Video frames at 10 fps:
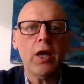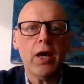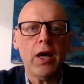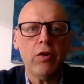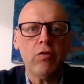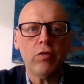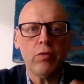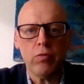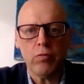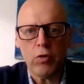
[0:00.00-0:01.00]
And
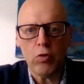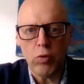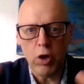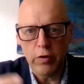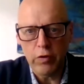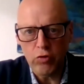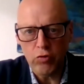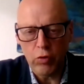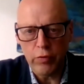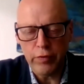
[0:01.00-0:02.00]
rather than
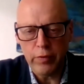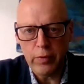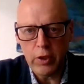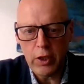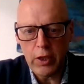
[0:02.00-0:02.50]
draw from